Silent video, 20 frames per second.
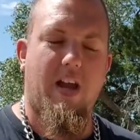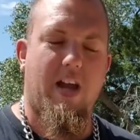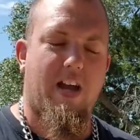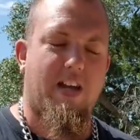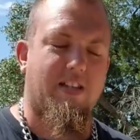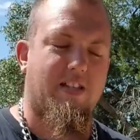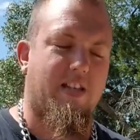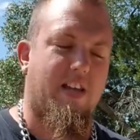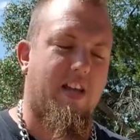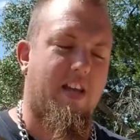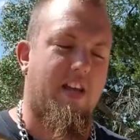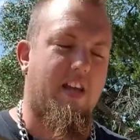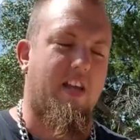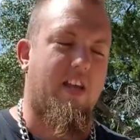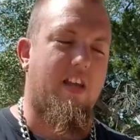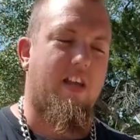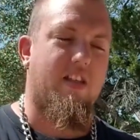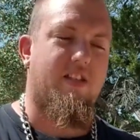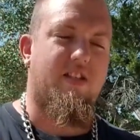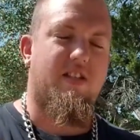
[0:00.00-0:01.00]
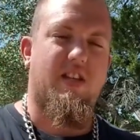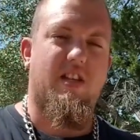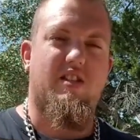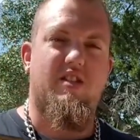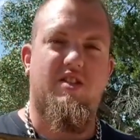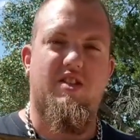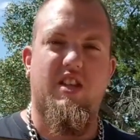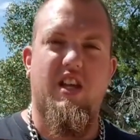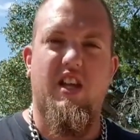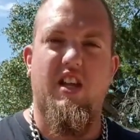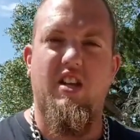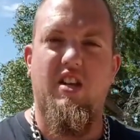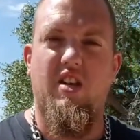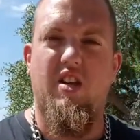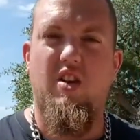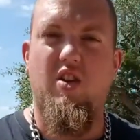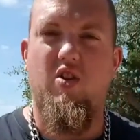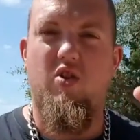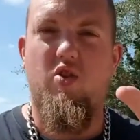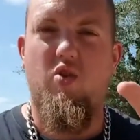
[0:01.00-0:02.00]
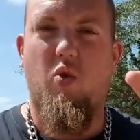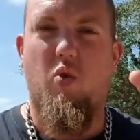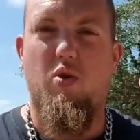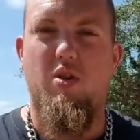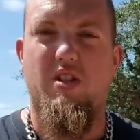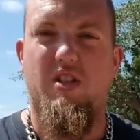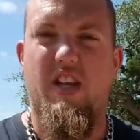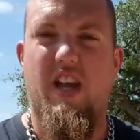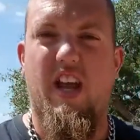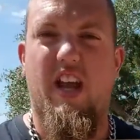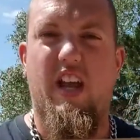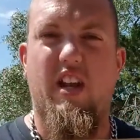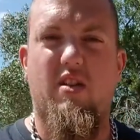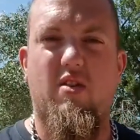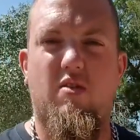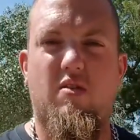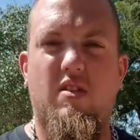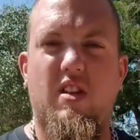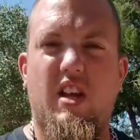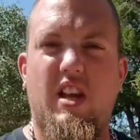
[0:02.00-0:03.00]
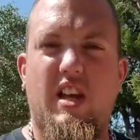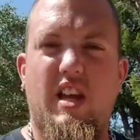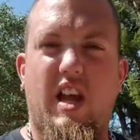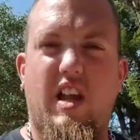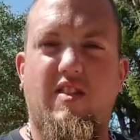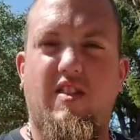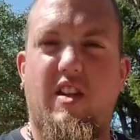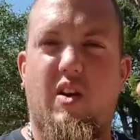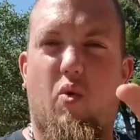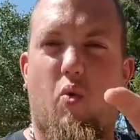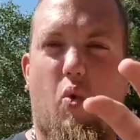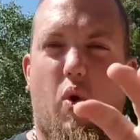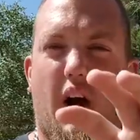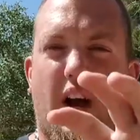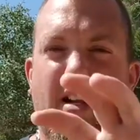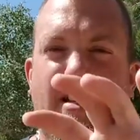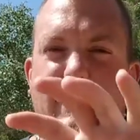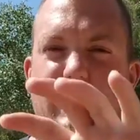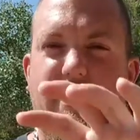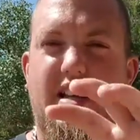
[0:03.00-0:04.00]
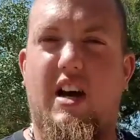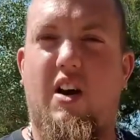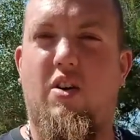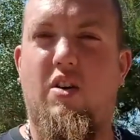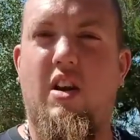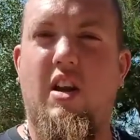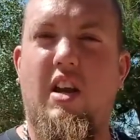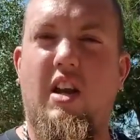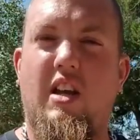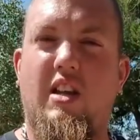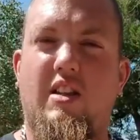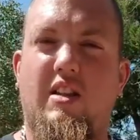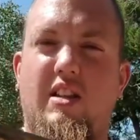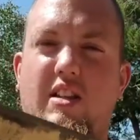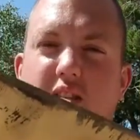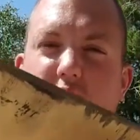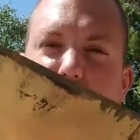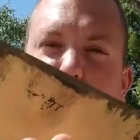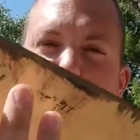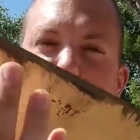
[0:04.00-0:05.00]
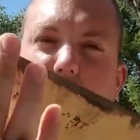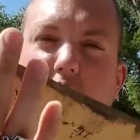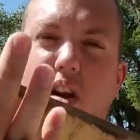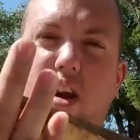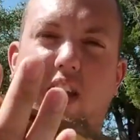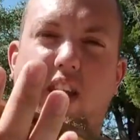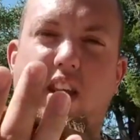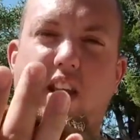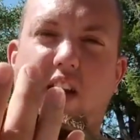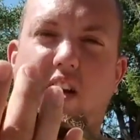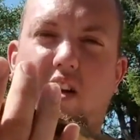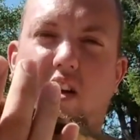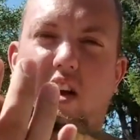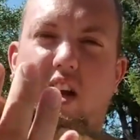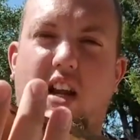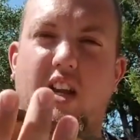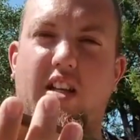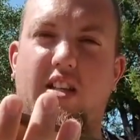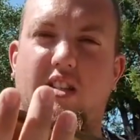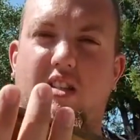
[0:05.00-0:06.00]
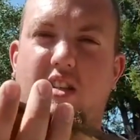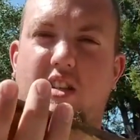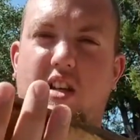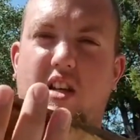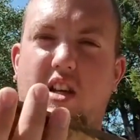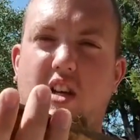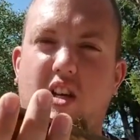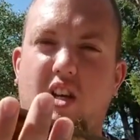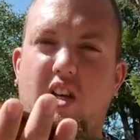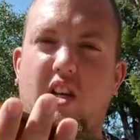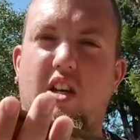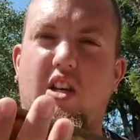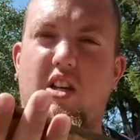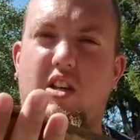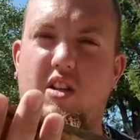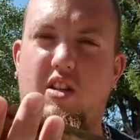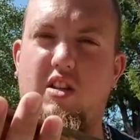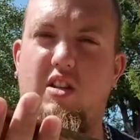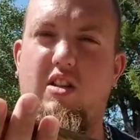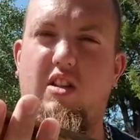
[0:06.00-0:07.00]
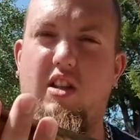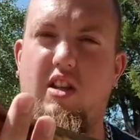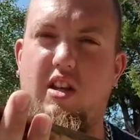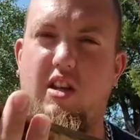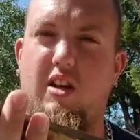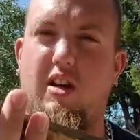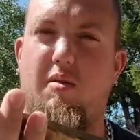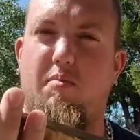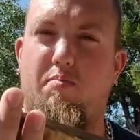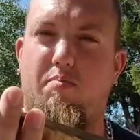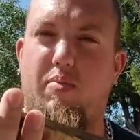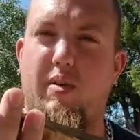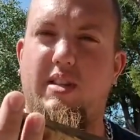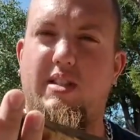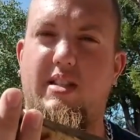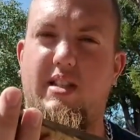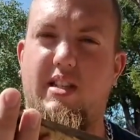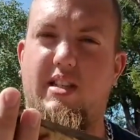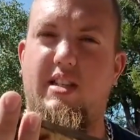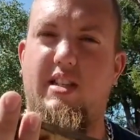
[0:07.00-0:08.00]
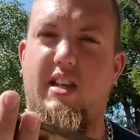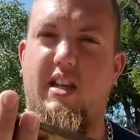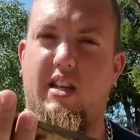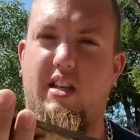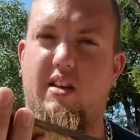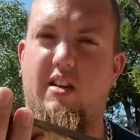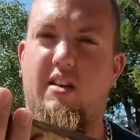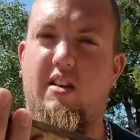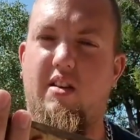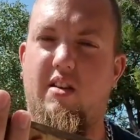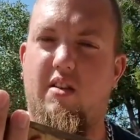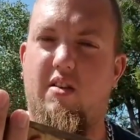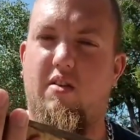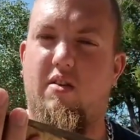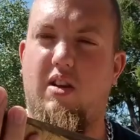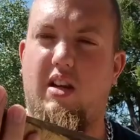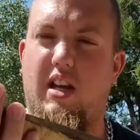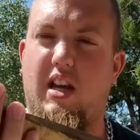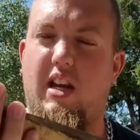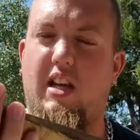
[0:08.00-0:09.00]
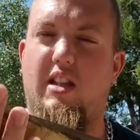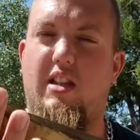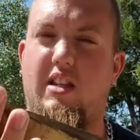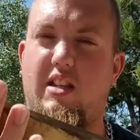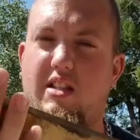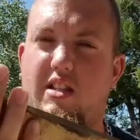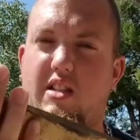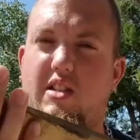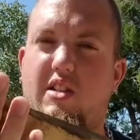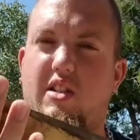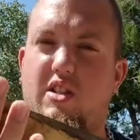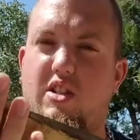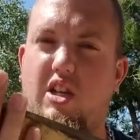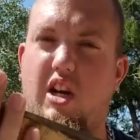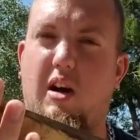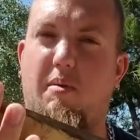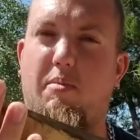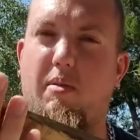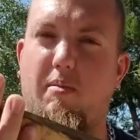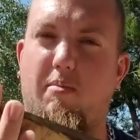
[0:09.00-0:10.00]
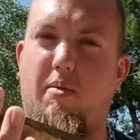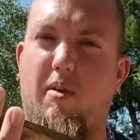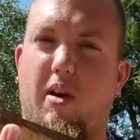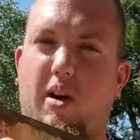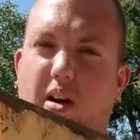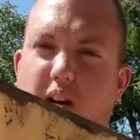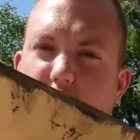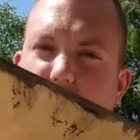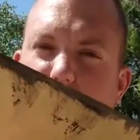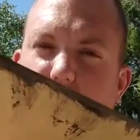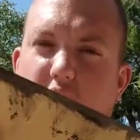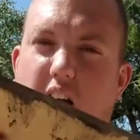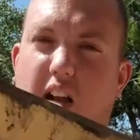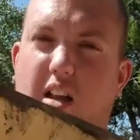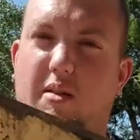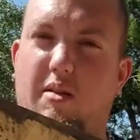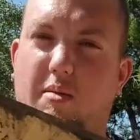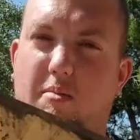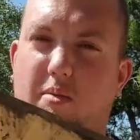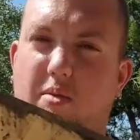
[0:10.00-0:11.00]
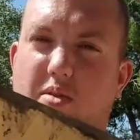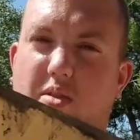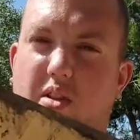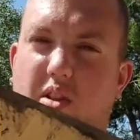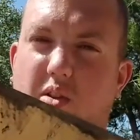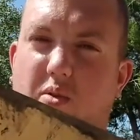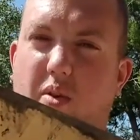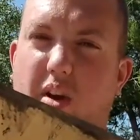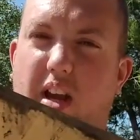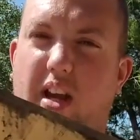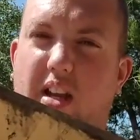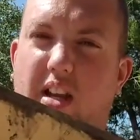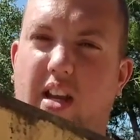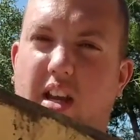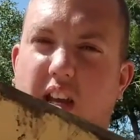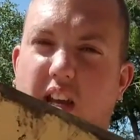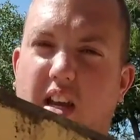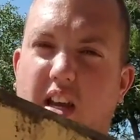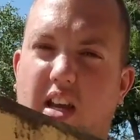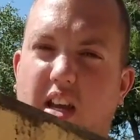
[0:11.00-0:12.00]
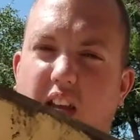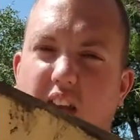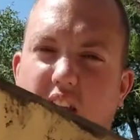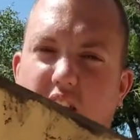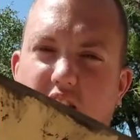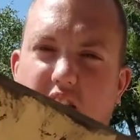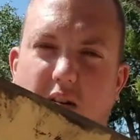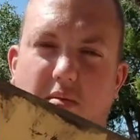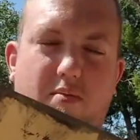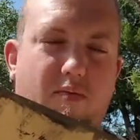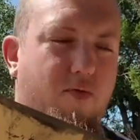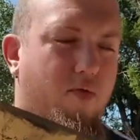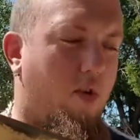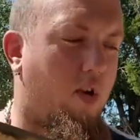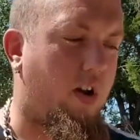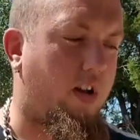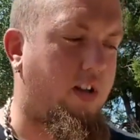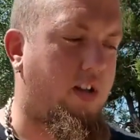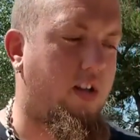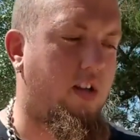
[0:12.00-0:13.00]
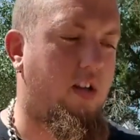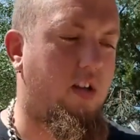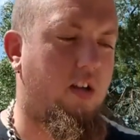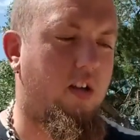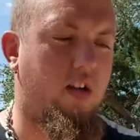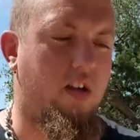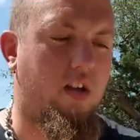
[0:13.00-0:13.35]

It's thin towards the handle, and then it widens out. This part right here is the business end. Okay, this is the chopping part, because most of the weight is up front.